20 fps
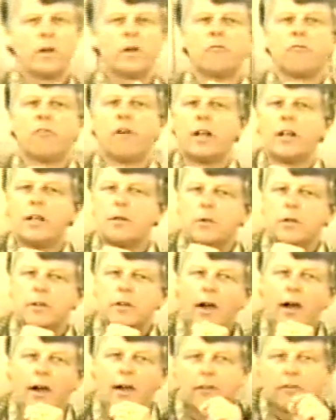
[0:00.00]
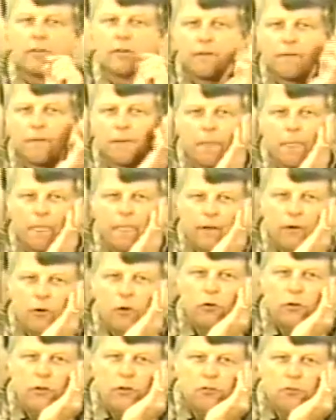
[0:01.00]
Philemon died, who
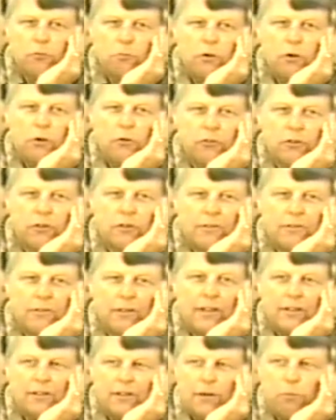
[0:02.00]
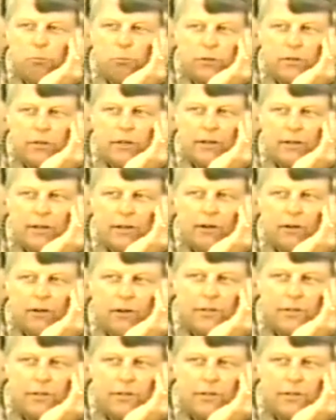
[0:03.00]
do you suppose ended up with that letter?